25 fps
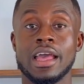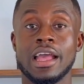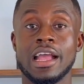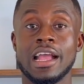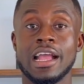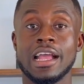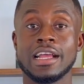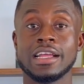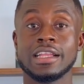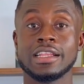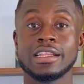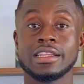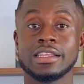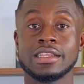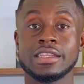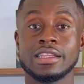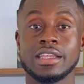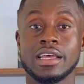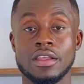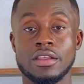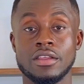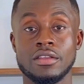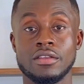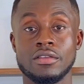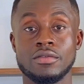And
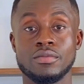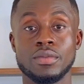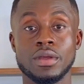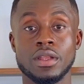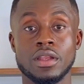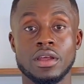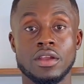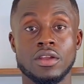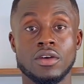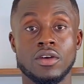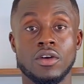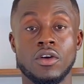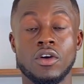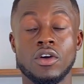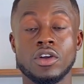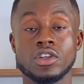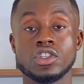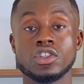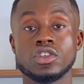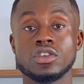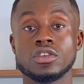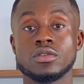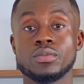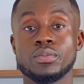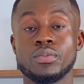it's been an
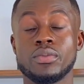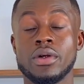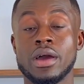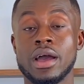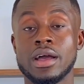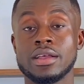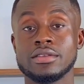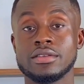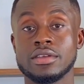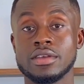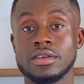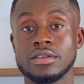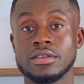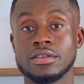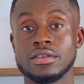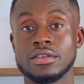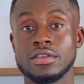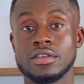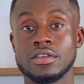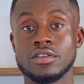arduous process.